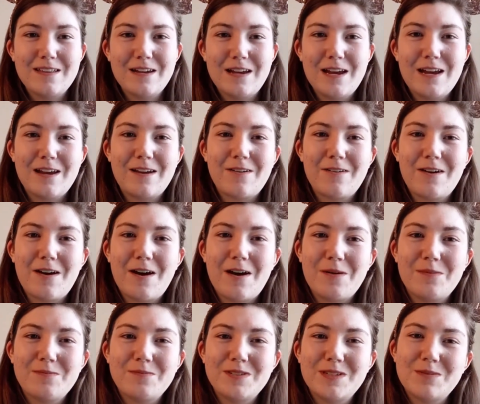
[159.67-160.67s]
like
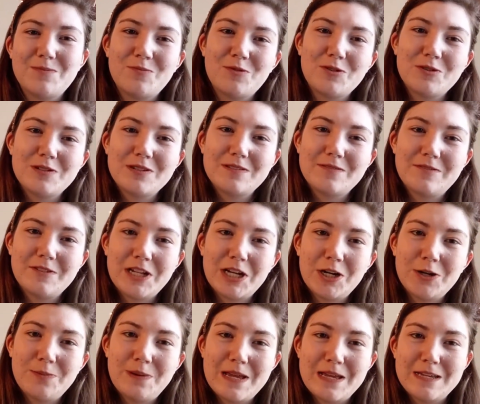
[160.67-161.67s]
some more
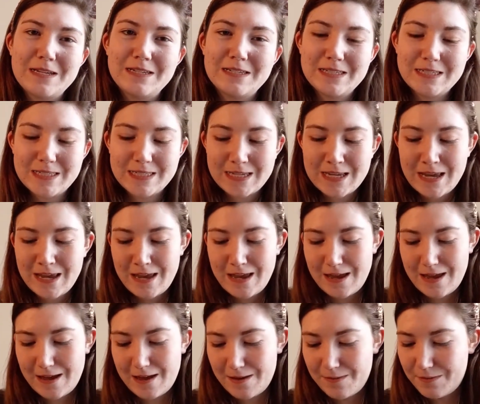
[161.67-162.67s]
flare pins.
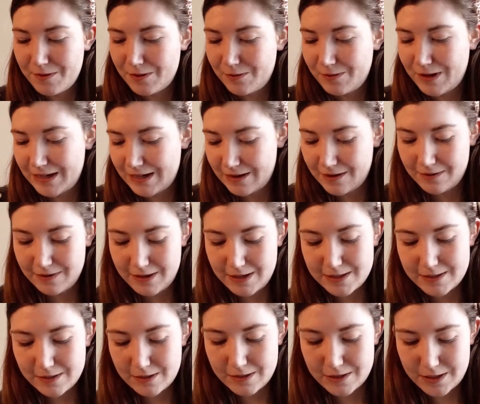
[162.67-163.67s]
But right now
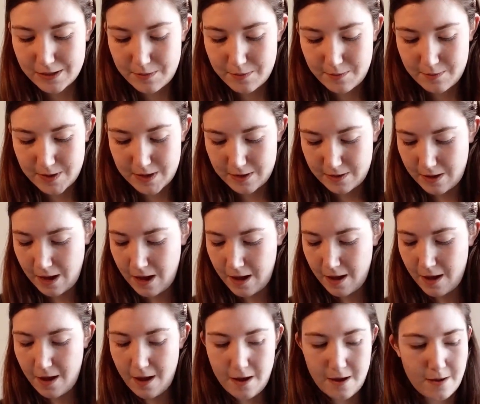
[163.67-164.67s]
these are some of my
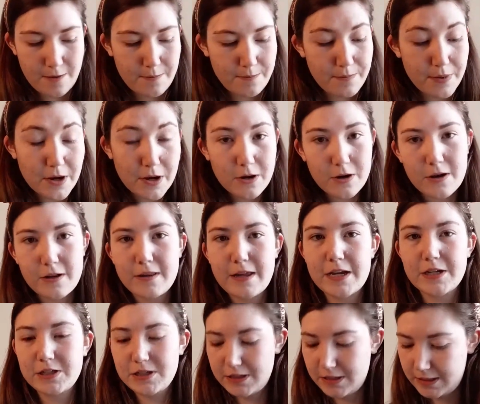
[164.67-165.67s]
bigger
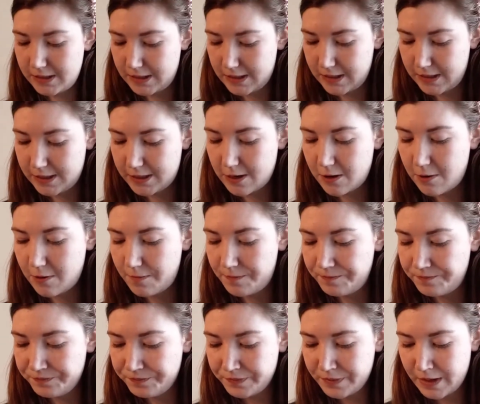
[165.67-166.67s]
collections, and so
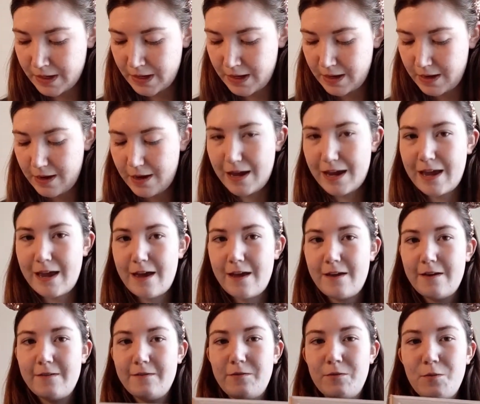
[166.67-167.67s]
I
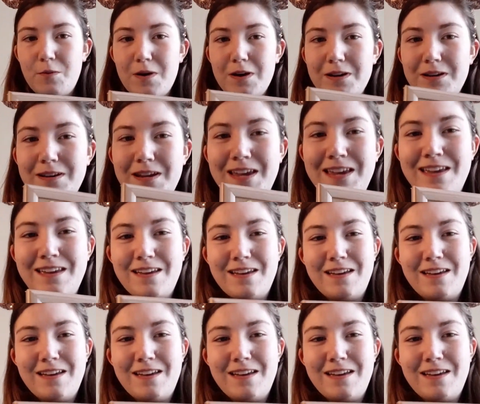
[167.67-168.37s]
have one